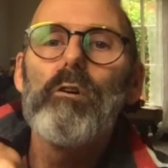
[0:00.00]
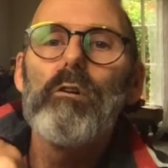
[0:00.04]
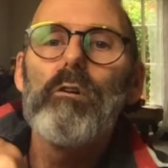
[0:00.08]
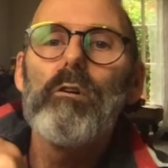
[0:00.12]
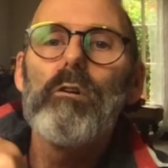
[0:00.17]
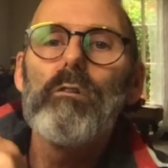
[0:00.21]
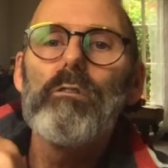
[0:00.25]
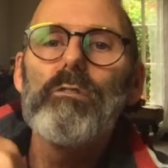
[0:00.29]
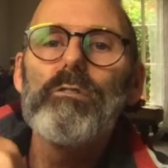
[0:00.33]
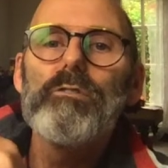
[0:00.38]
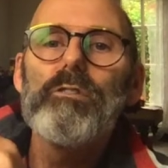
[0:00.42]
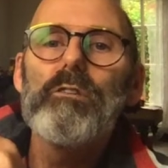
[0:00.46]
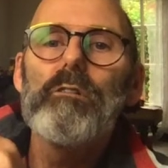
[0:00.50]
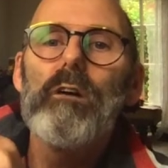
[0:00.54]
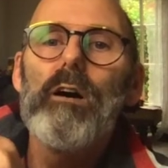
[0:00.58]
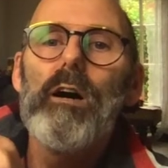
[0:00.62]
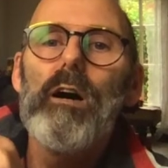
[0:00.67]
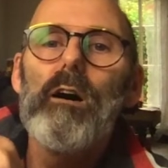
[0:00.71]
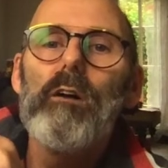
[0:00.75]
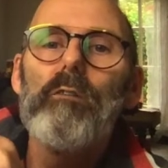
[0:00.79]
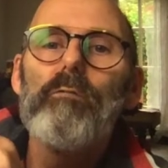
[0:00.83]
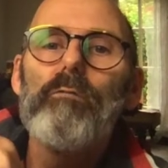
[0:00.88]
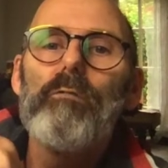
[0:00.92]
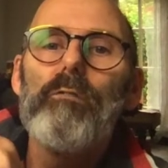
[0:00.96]
also
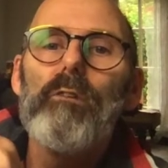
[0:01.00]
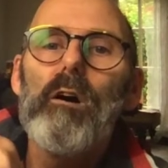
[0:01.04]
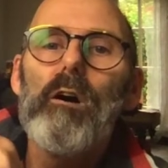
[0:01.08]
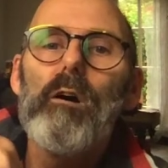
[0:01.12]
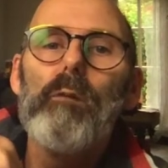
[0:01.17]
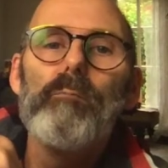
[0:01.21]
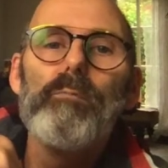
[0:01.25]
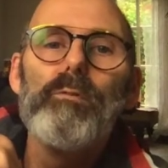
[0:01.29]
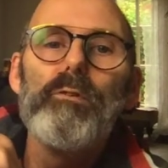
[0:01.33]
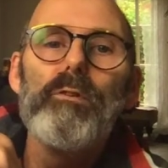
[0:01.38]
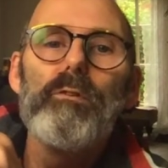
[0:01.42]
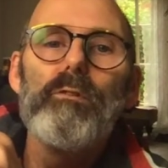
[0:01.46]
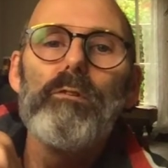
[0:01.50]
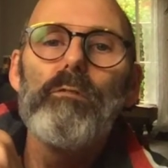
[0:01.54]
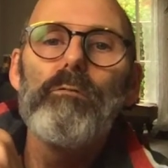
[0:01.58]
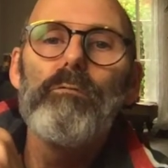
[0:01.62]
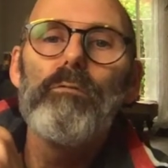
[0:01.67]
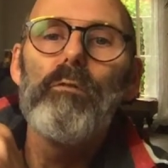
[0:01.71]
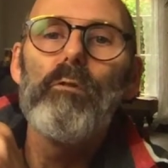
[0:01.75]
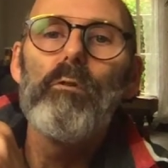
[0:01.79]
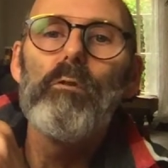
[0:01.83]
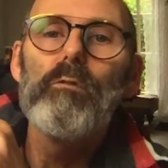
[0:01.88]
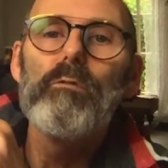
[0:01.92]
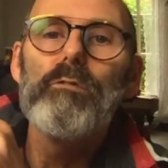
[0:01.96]
have a
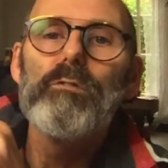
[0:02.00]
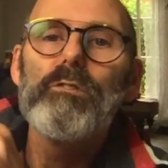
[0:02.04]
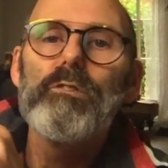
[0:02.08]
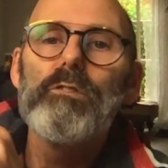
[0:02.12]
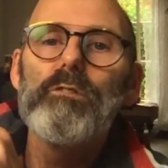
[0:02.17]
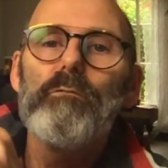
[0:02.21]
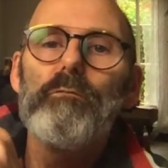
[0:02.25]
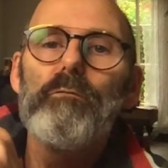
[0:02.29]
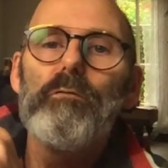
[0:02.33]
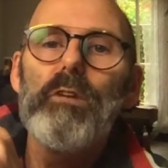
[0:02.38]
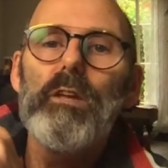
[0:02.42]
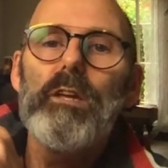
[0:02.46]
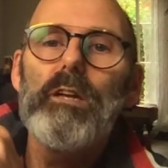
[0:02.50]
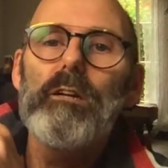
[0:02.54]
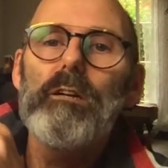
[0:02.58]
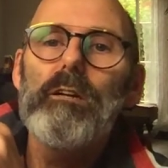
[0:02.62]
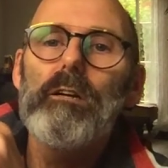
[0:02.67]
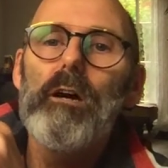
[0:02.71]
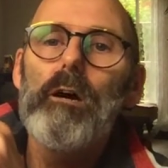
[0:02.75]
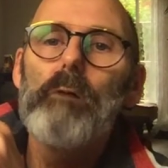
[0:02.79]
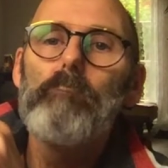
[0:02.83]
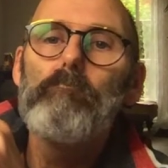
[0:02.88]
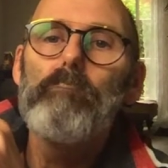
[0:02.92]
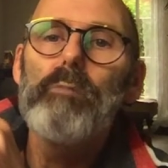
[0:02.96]
beautiful
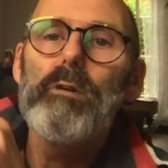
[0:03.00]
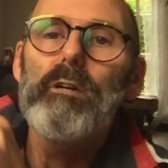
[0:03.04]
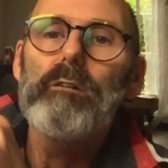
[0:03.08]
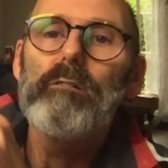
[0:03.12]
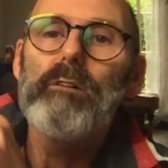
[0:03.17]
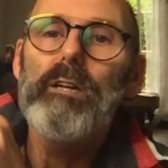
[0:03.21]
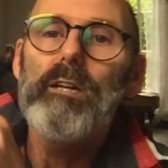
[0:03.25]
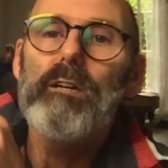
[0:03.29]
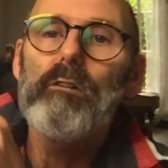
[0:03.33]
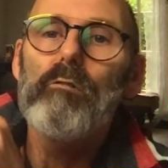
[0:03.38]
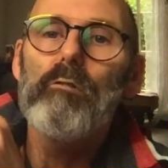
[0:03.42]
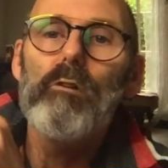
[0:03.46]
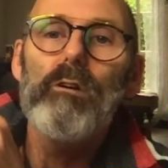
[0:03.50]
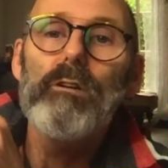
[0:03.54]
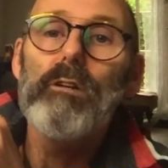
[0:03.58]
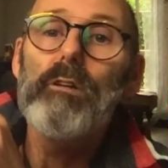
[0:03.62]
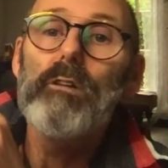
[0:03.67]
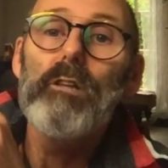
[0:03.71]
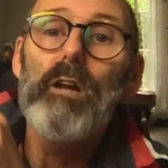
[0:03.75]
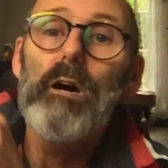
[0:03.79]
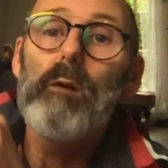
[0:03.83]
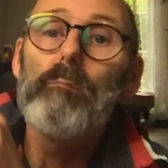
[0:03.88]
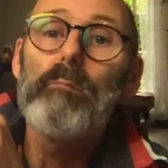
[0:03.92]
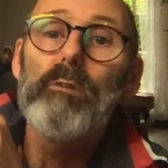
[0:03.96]
sphere appearing, or the
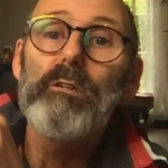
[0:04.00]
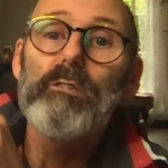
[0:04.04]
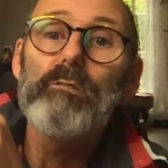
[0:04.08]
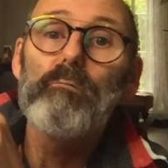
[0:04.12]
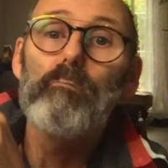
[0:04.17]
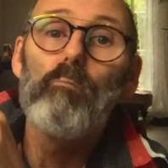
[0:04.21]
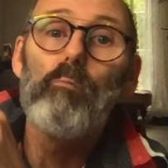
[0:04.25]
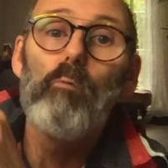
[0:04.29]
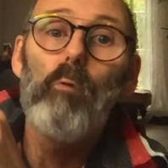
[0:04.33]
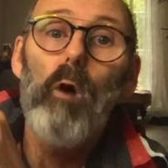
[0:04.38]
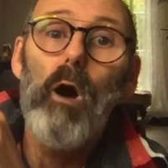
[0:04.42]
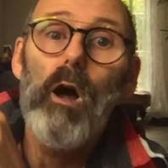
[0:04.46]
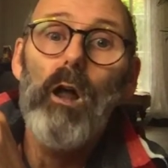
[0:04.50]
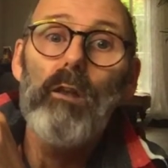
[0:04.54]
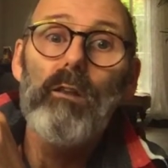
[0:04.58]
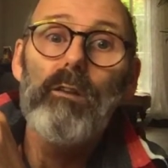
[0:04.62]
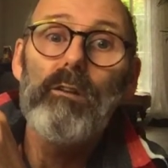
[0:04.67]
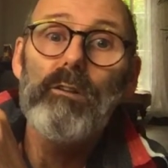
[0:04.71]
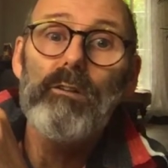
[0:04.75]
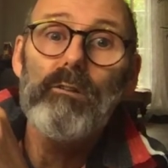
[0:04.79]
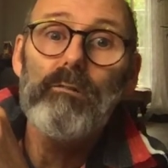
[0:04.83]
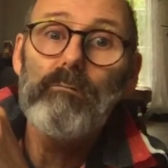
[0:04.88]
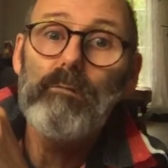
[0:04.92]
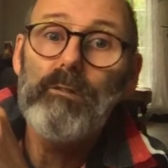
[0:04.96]
numbers
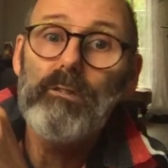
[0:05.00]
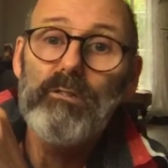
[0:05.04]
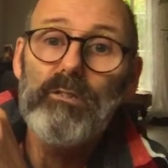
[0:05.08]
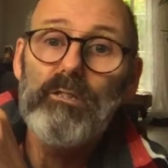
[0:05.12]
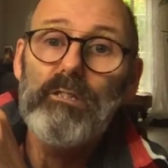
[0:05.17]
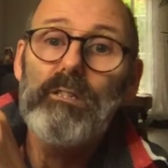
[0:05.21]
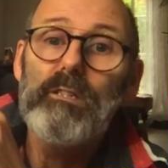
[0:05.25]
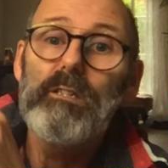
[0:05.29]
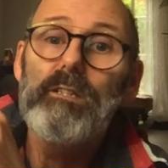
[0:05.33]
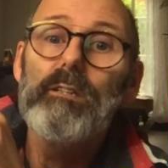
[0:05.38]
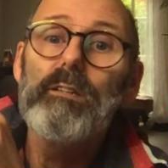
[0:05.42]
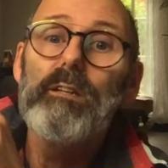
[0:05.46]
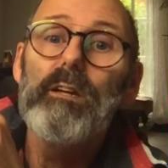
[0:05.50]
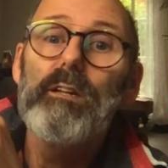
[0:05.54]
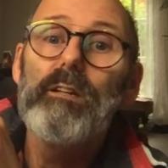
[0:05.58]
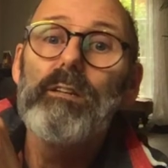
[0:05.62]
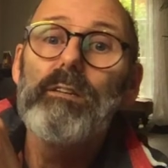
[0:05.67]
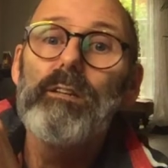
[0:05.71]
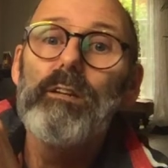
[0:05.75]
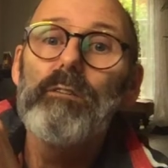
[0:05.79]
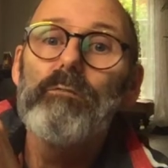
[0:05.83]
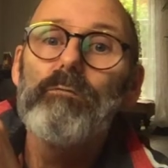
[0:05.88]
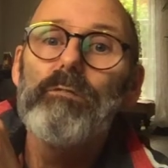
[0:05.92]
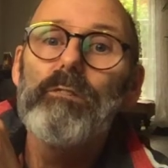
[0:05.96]
1, you will see a
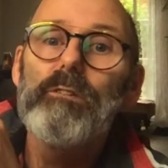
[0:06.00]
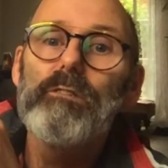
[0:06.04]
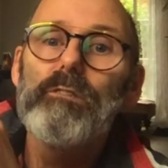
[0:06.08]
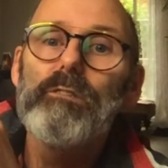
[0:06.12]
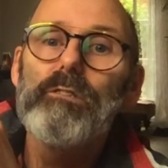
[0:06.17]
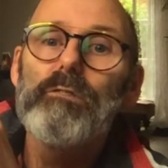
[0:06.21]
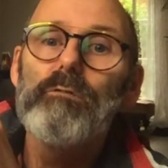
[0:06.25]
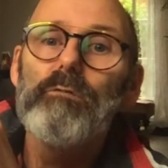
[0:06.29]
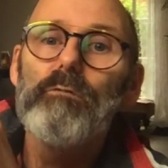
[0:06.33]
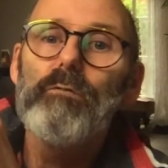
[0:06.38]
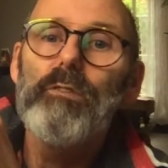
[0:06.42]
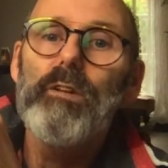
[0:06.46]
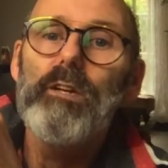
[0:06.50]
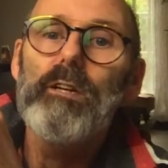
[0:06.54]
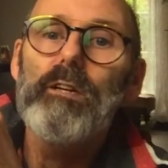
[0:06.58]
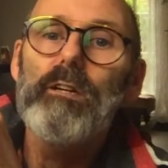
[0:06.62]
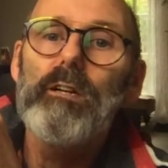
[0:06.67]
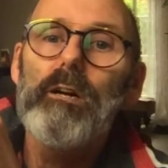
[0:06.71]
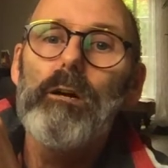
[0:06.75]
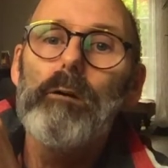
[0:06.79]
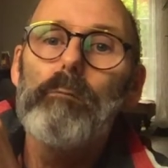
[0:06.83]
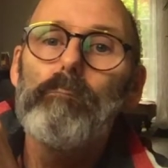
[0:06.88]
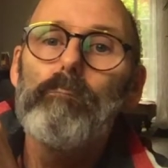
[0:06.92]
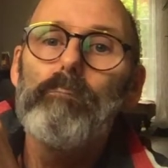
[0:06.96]
different
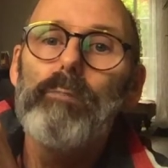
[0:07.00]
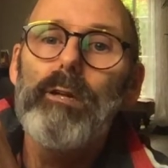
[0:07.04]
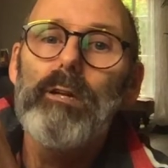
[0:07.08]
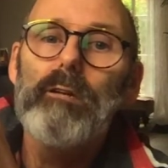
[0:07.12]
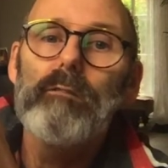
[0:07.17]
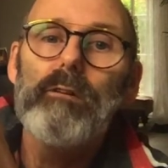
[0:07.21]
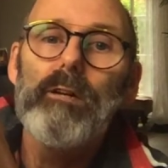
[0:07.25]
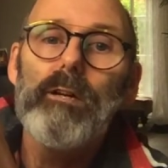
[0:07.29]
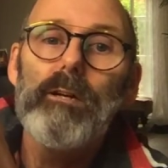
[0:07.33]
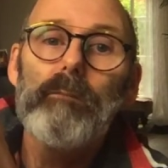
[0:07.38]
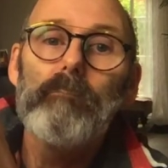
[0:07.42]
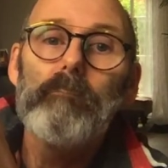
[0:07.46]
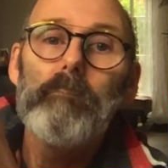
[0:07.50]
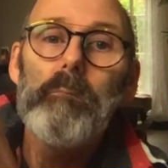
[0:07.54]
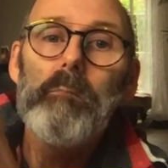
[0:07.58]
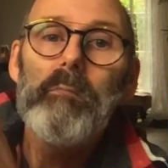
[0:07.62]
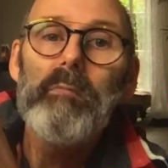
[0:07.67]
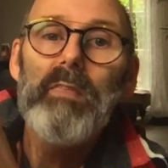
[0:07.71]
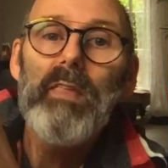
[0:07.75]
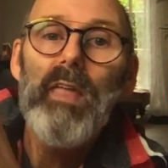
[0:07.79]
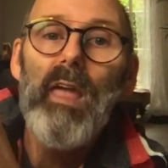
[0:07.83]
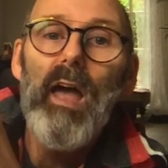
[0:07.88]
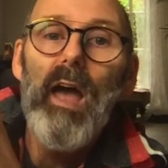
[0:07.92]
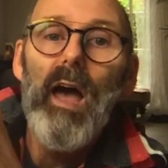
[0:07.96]
sphere appearing,
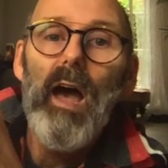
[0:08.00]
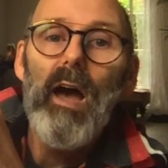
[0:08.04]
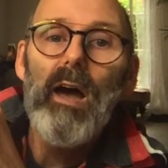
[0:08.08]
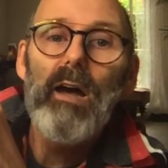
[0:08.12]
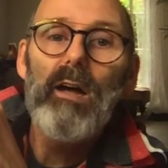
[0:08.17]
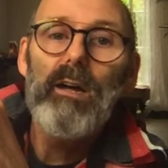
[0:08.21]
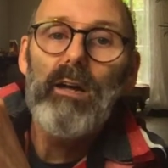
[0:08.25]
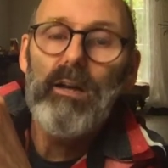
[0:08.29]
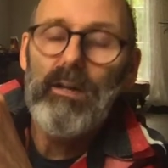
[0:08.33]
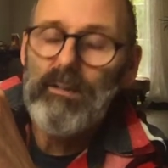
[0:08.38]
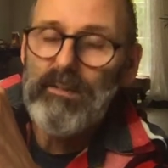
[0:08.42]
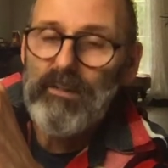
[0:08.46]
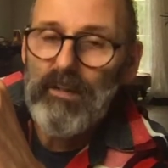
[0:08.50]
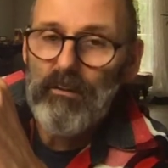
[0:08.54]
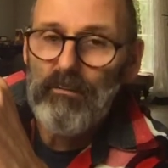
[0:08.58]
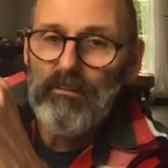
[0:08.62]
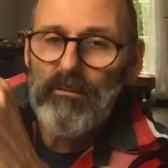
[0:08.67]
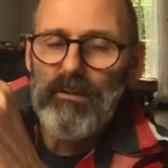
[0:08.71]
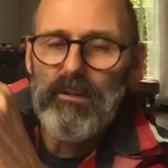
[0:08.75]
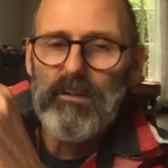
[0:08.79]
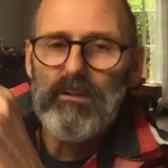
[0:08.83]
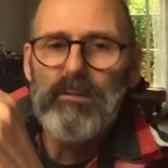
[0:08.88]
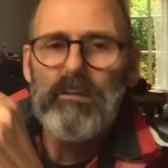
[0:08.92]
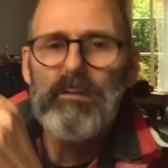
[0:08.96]
a
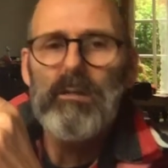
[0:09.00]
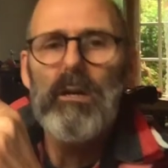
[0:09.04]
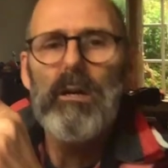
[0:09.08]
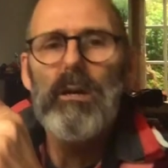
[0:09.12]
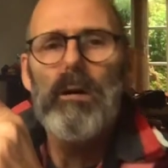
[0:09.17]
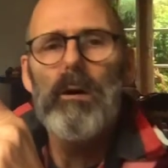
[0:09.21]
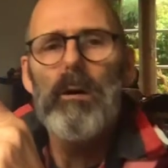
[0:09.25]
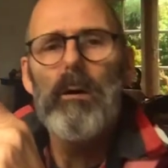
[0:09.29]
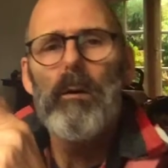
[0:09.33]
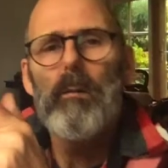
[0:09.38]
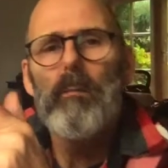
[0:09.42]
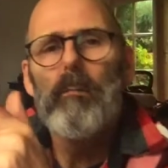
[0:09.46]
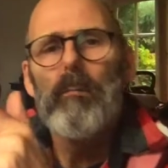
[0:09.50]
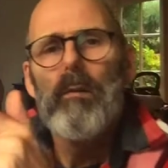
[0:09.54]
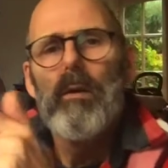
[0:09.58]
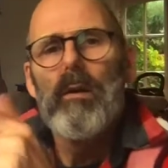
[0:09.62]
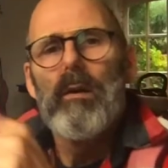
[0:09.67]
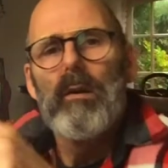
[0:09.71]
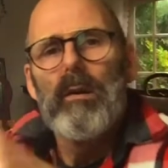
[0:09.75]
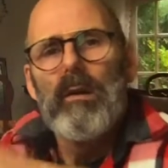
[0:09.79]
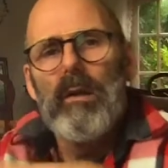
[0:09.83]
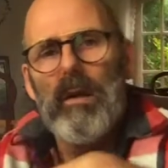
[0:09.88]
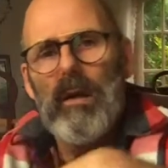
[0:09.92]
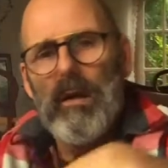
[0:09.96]
different
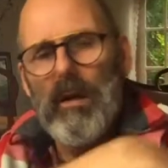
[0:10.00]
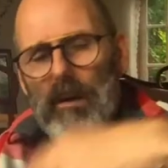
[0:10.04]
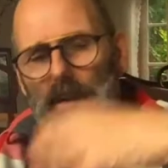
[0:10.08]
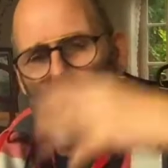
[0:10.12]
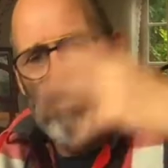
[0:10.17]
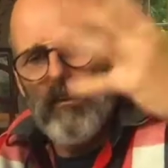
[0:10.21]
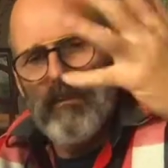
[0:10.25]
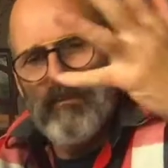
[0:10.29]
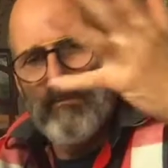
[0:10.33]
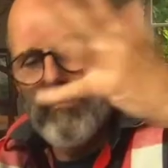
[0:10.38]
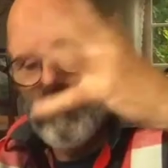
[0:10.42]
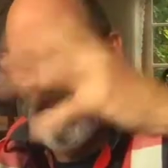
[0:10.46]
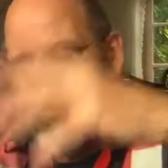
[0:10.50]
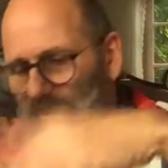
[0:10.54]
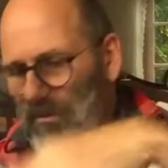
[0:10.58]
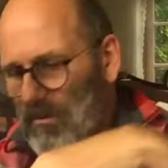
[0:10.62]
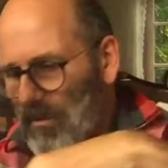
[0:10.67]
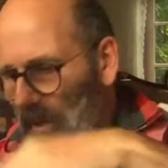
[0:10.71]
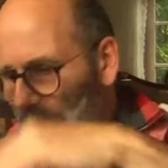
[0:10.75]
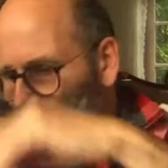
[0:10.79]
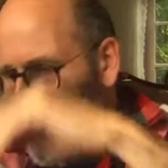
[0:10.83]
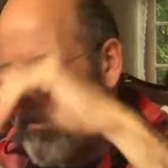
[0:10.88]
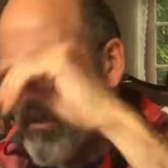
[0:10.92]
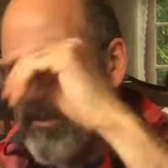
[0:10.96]

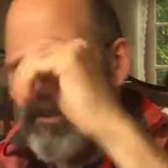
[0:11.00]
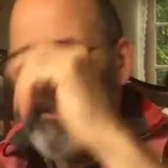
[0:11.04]
structure